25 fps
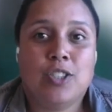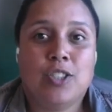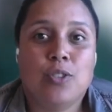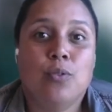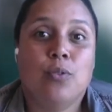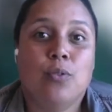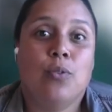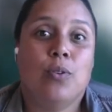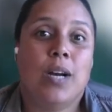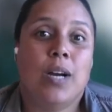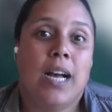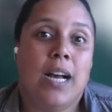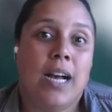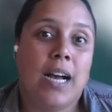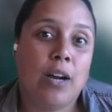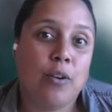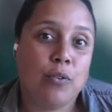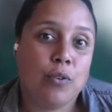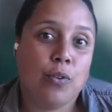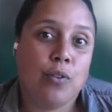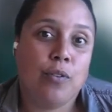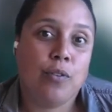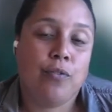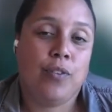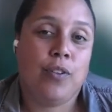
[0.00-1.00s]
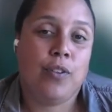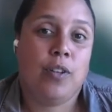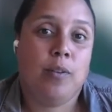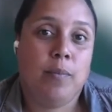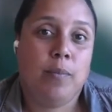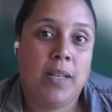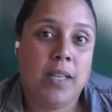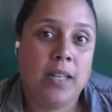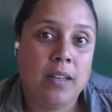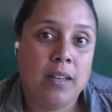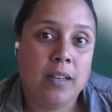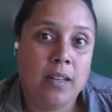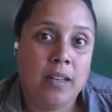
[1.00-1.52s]
So how do you fill them
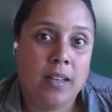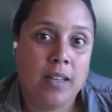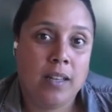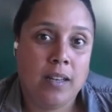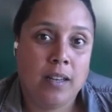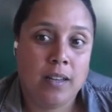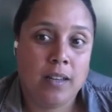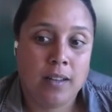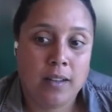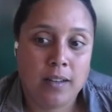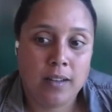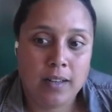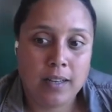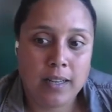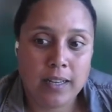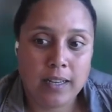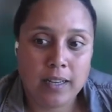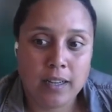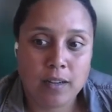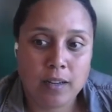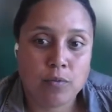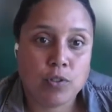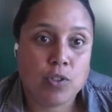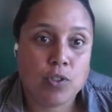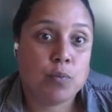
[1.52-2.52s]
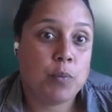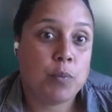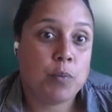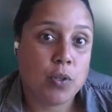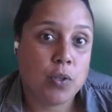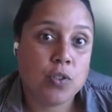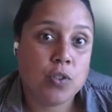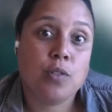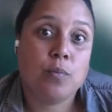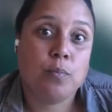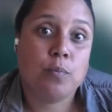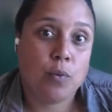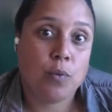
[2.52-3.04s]
in a like a
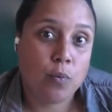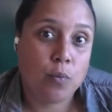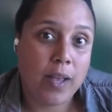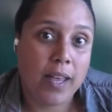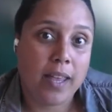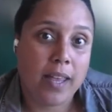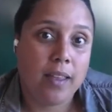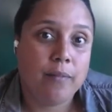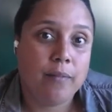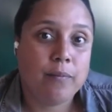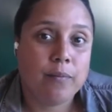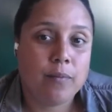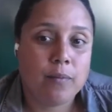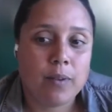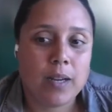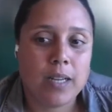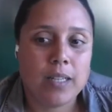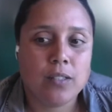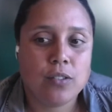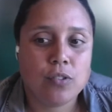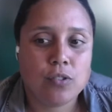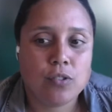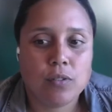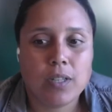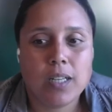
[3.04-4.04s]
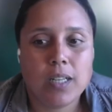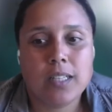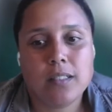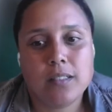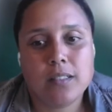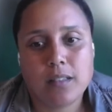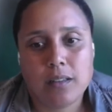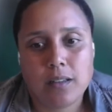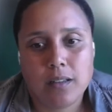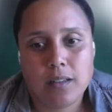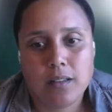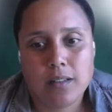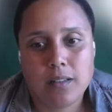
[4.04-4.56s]
responsible way, right? So that
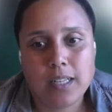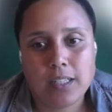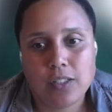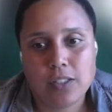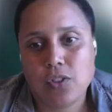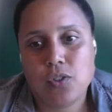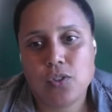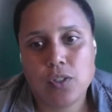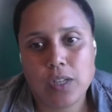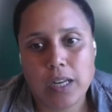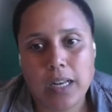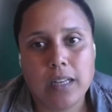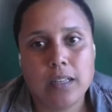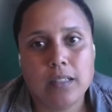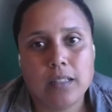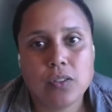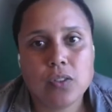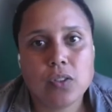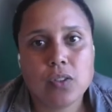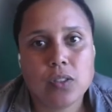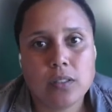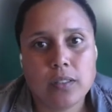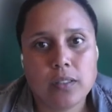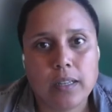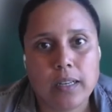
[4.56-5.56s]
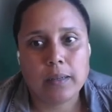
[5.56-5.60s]
is a challenge.